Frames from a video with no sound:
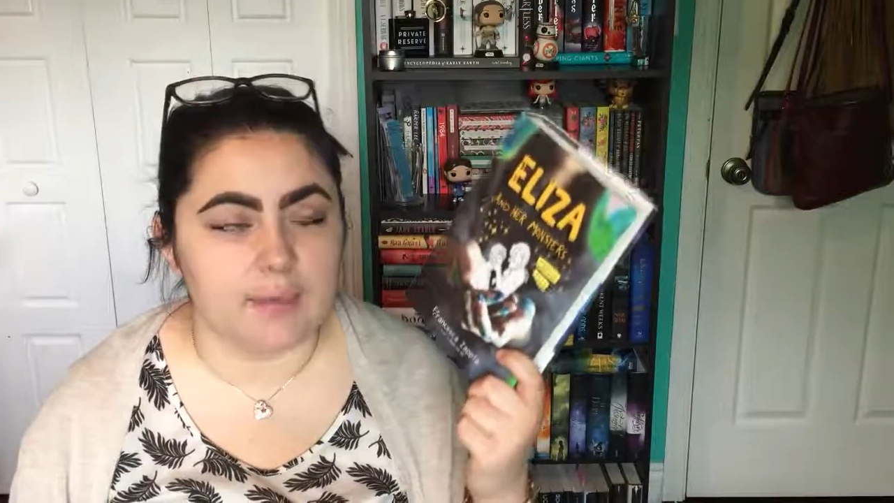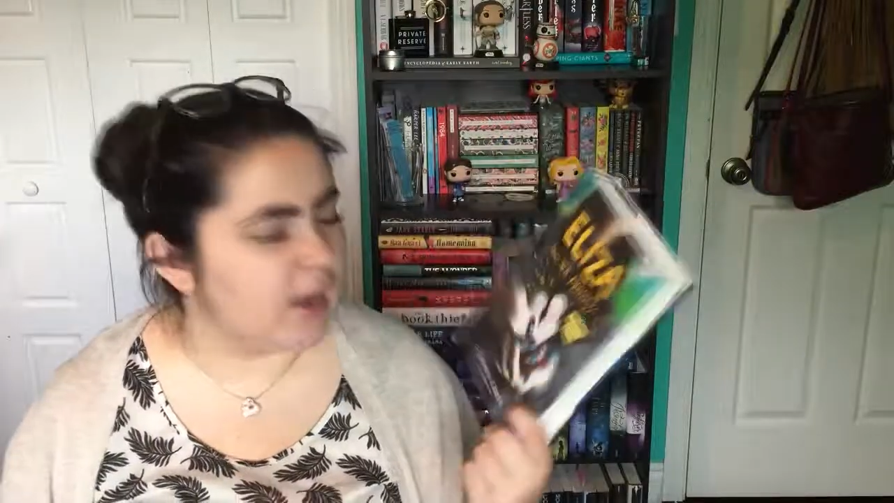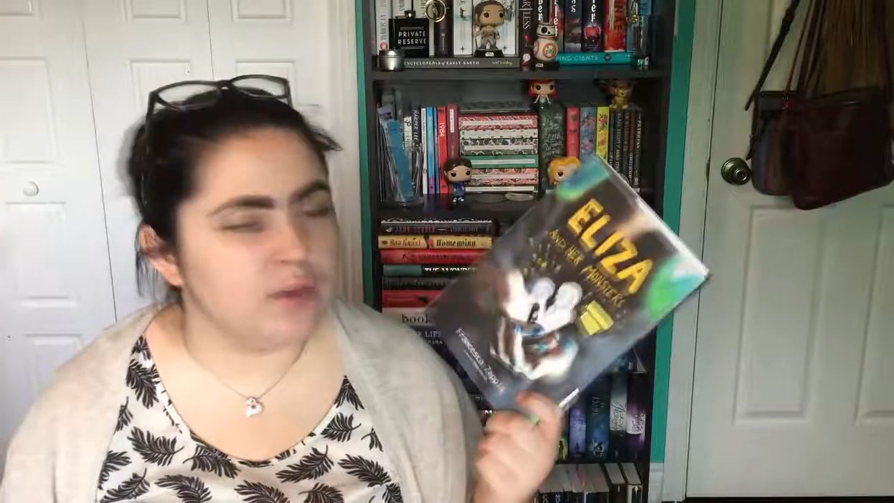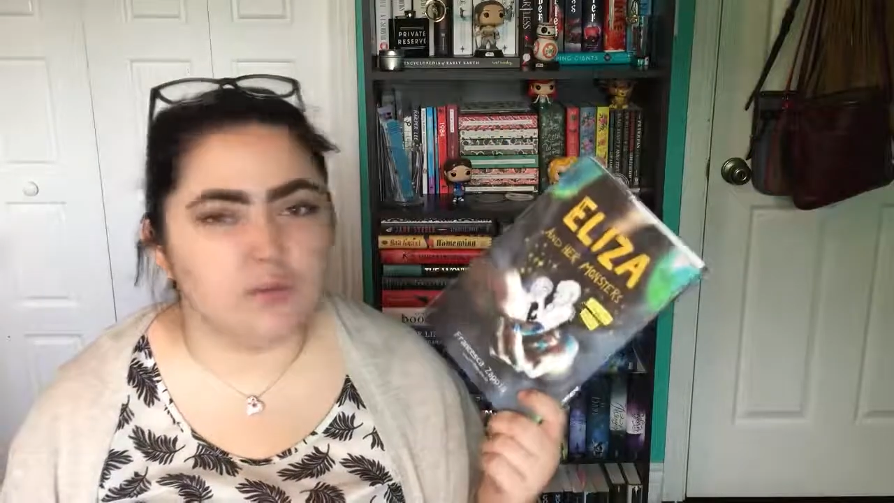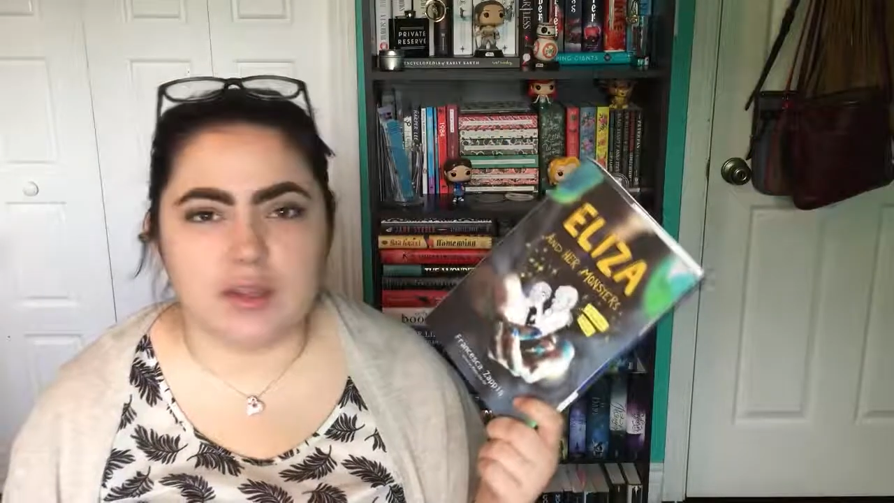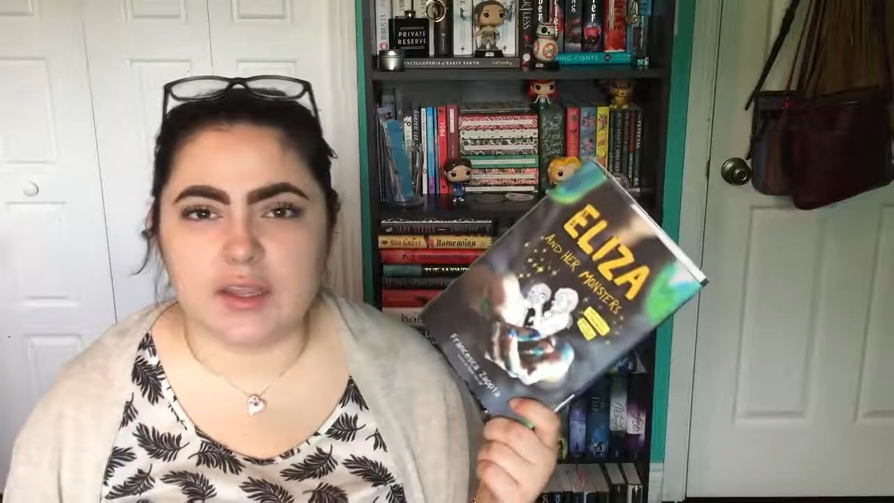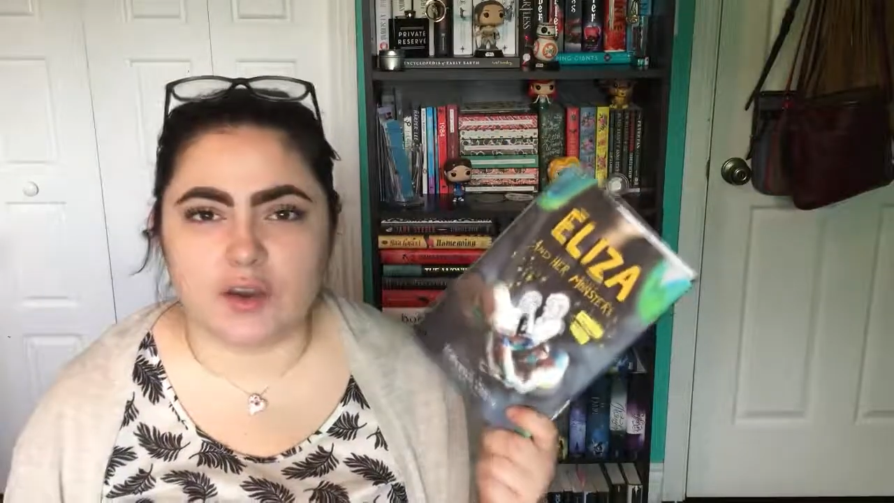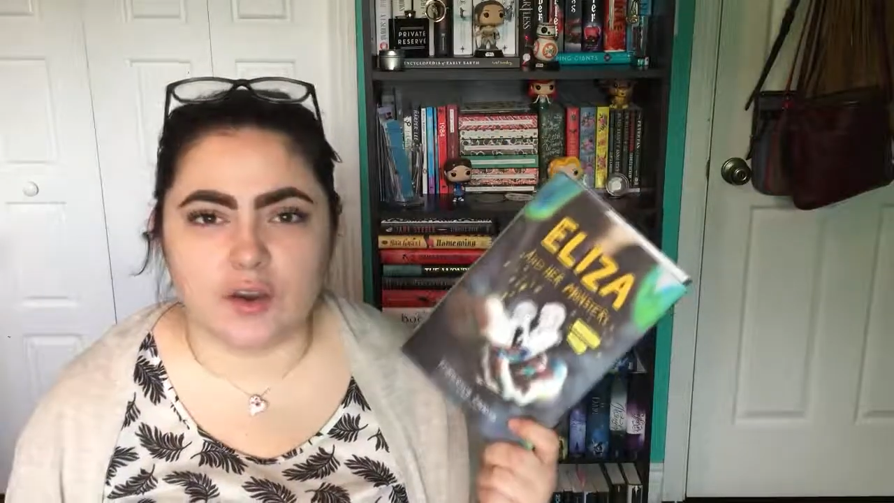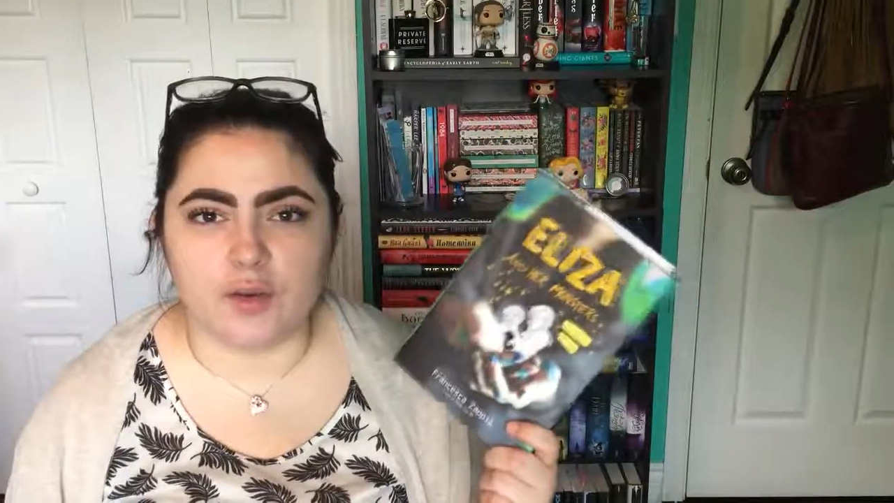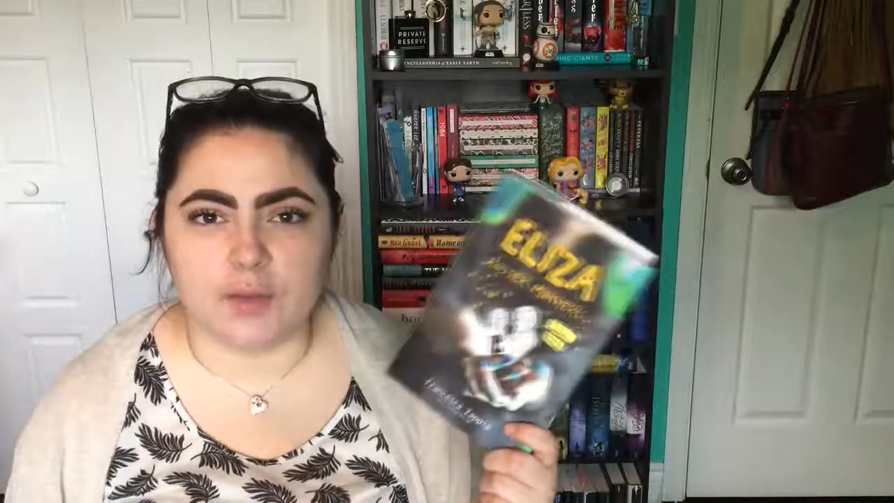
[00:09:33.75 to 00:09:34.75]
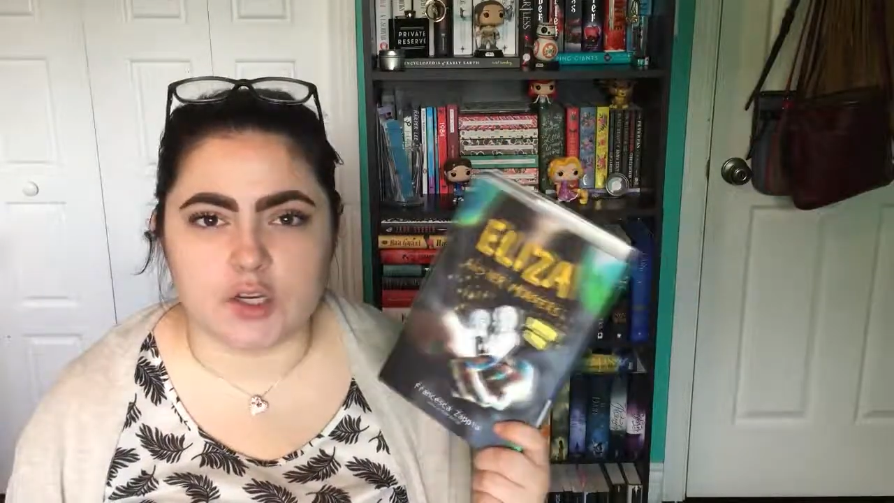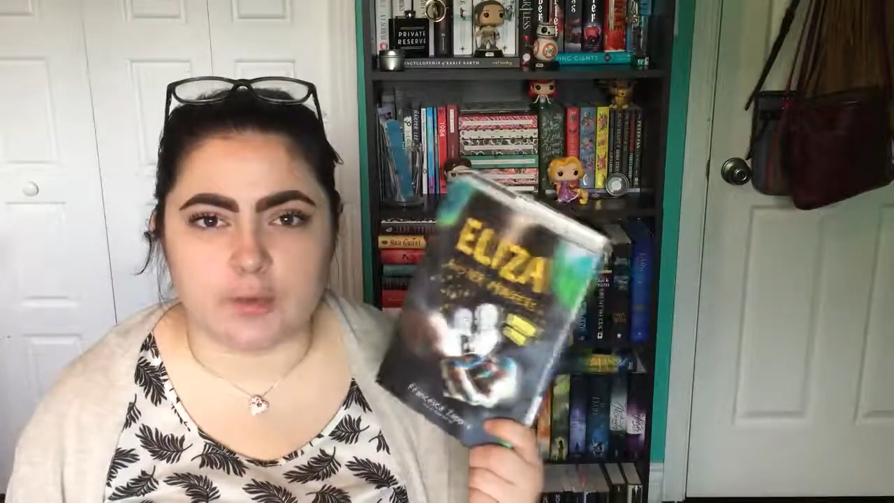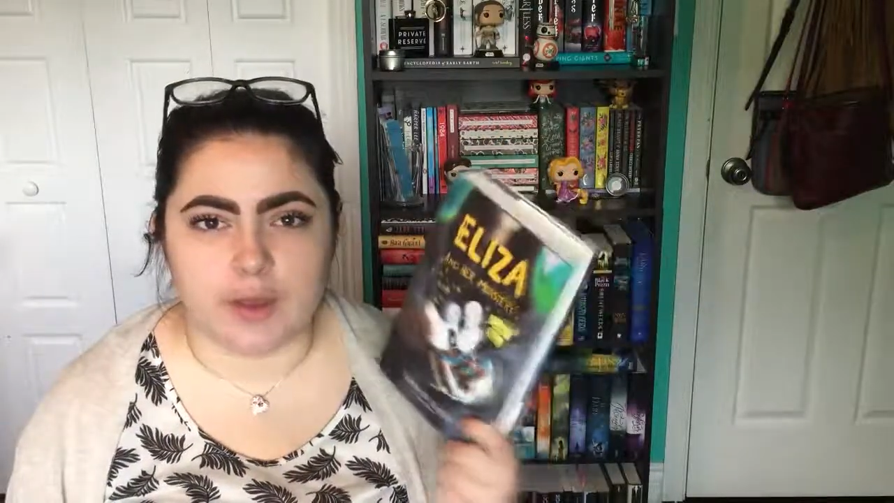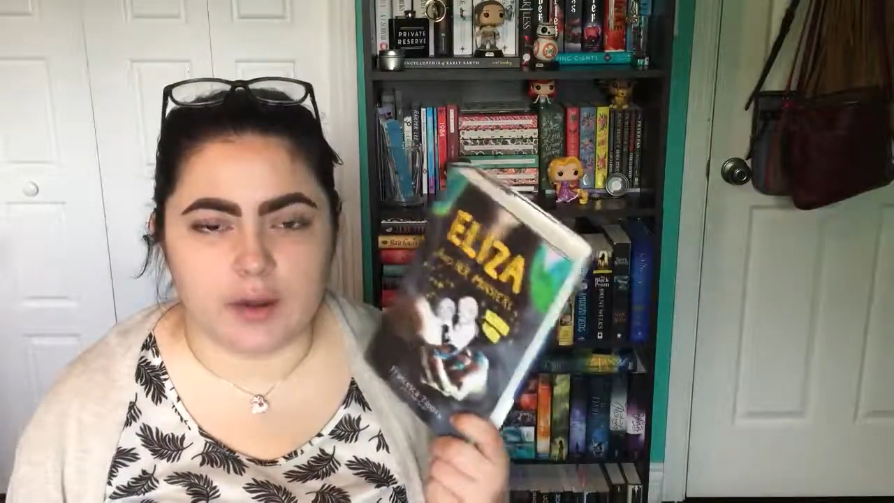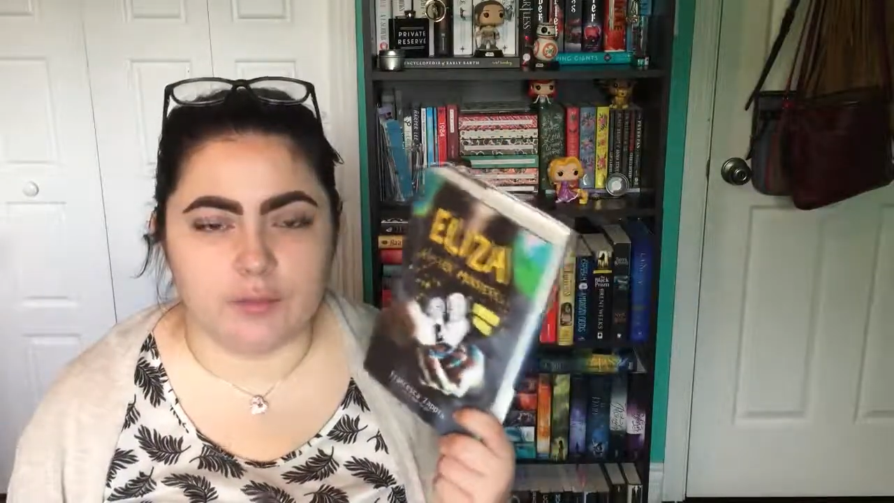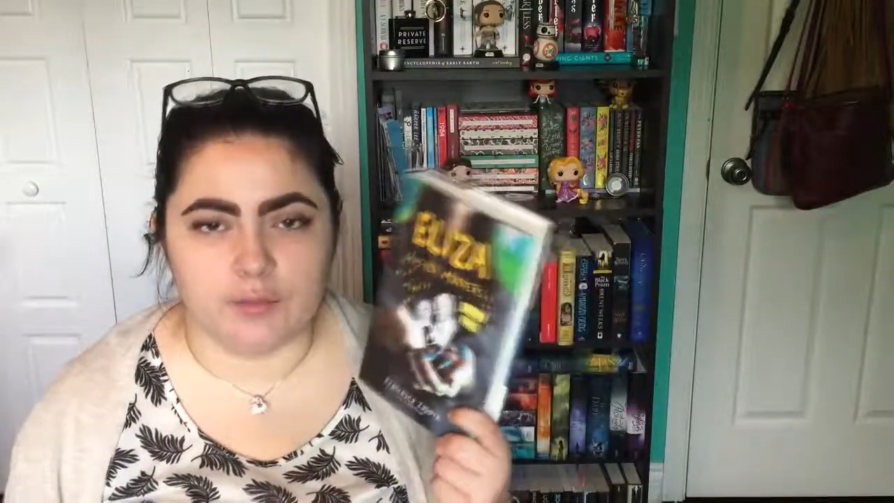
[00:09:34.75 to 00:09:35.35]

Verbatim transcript: Hadn't really heard much about it